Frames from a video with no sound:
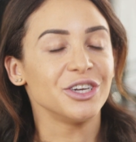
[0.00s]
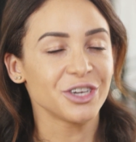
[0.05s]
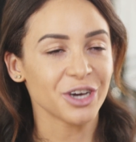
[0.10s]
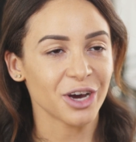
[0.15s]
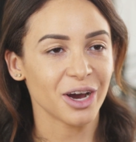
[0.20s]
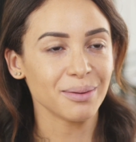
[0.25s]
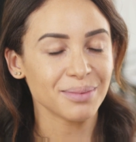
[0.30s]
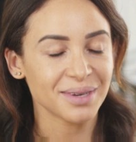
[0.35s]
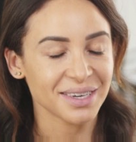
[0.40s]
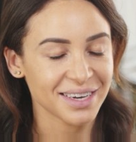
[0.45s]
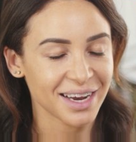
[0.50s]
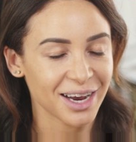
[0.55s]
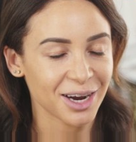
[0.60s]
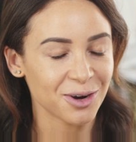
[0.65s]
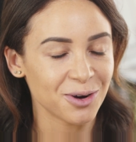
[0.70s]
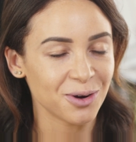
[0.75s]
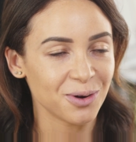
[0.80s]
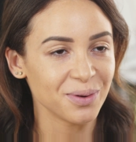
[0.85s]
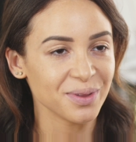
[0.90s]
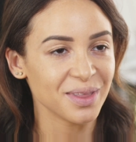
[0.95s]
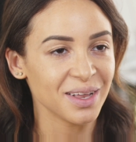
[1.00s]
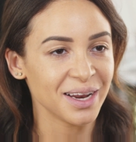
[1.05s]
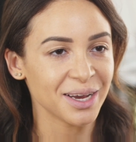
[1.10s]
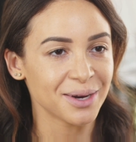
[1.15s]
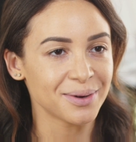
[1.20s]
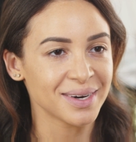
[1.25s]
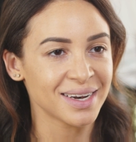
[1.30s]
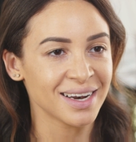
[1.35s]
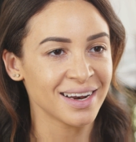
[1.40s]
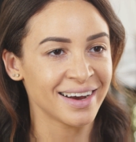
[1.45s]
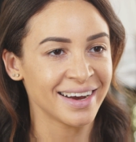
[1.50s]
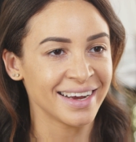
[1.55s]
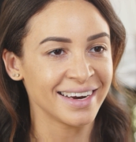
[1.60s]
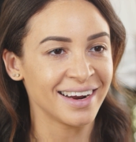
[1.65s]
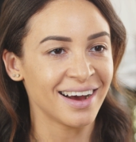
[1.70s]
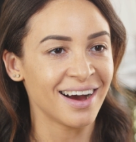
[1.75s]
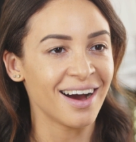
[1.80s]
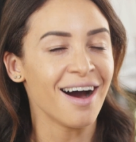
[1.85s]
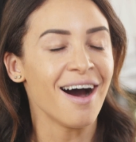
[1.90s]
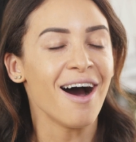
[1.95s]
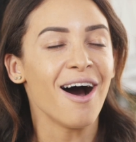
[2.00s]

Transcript: Time to tackle the liquid liner.